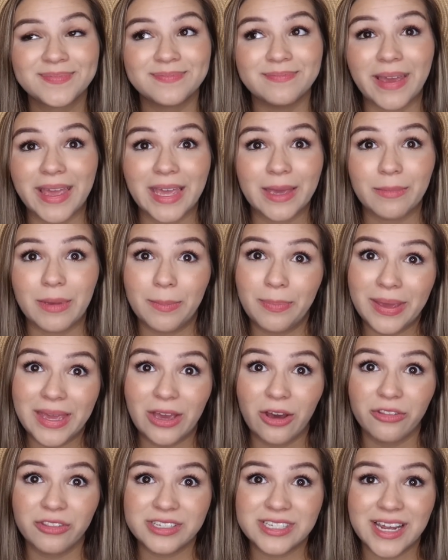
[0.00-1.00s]
making me
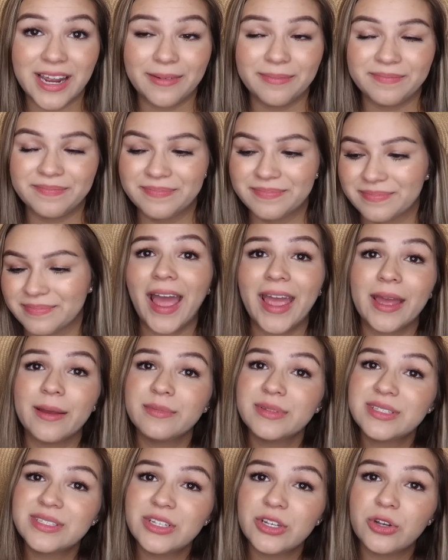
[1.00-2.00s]
pee all the time. I
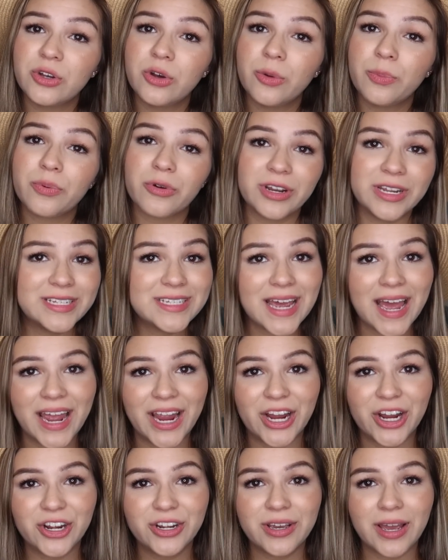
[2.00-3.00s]
am still pretty
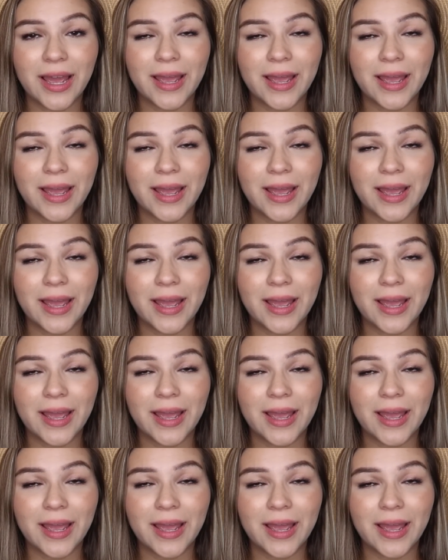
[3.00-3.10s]
tired.